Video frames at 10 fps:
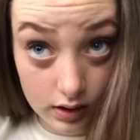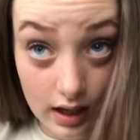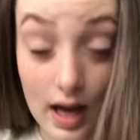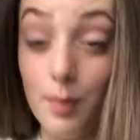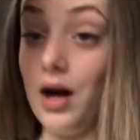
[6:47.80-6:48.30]

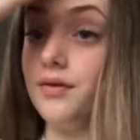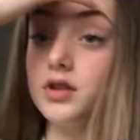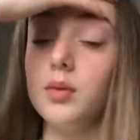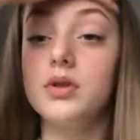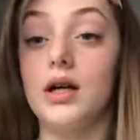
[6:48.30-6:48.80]
I have
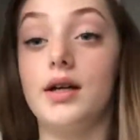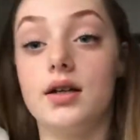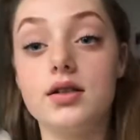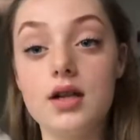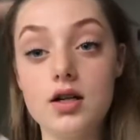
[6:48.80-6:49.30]

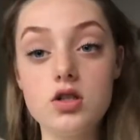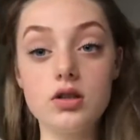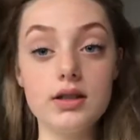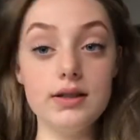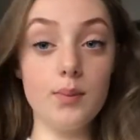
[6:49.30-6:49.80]
dermatitis
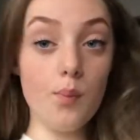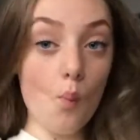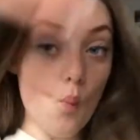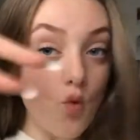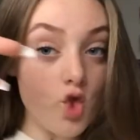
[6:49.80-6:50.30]
actually.
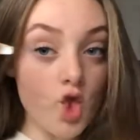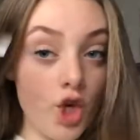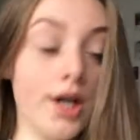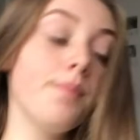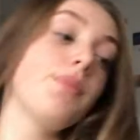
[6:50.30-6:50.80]

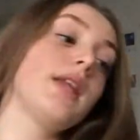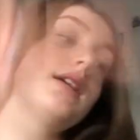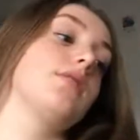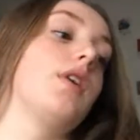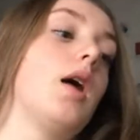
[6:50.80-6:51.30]

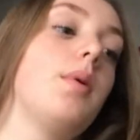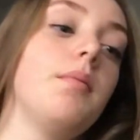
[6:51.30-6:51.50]
It's a vibe.